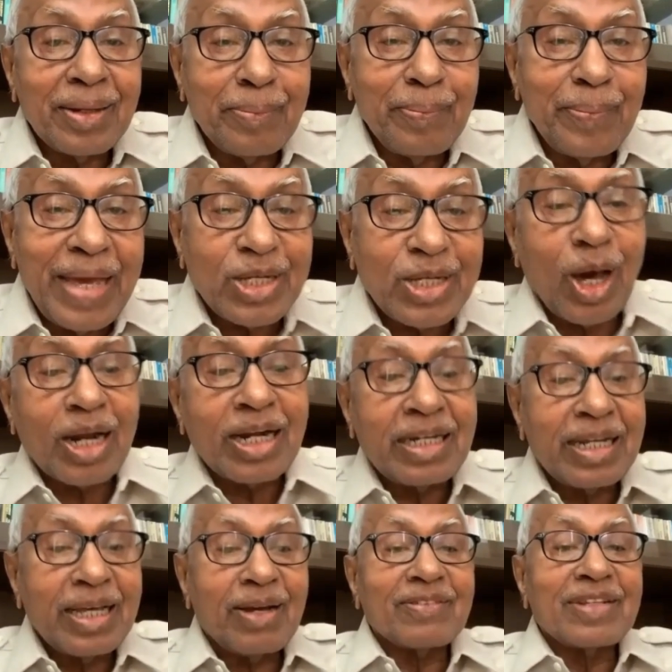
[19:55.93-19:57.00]

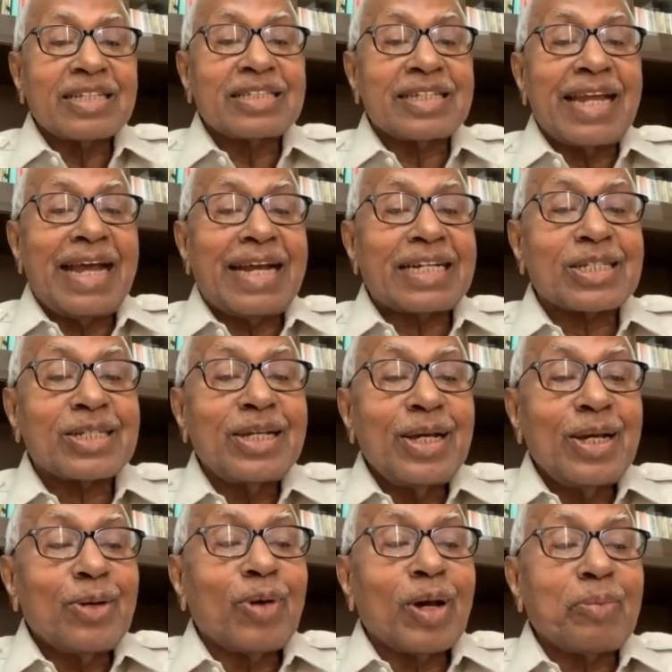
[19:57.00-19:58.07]
majority of the states
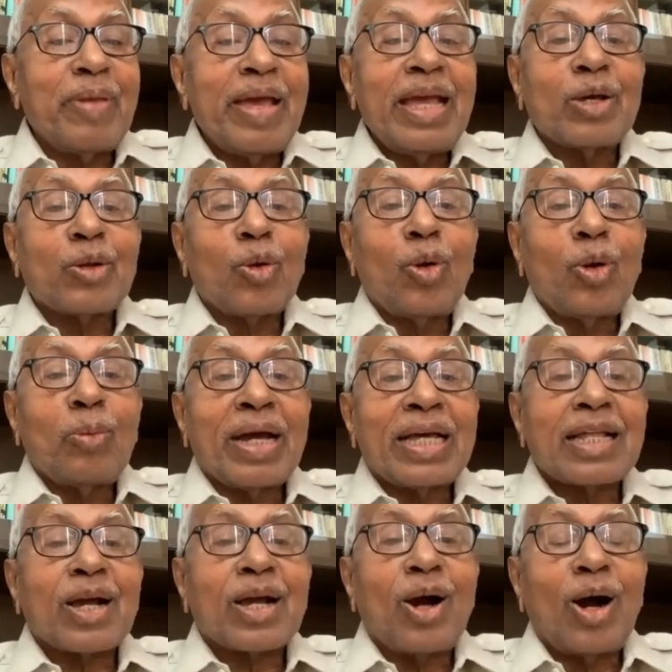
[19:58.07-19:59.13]
were being ruled by
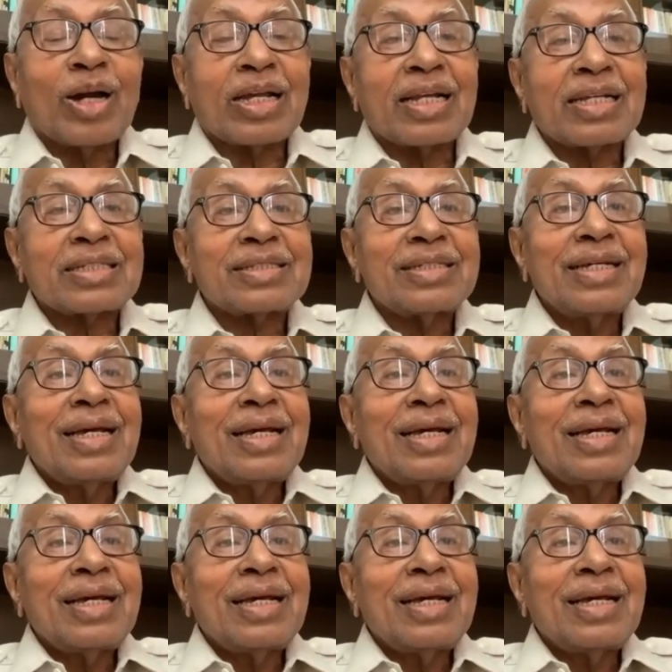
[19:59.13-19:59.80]
the Congress.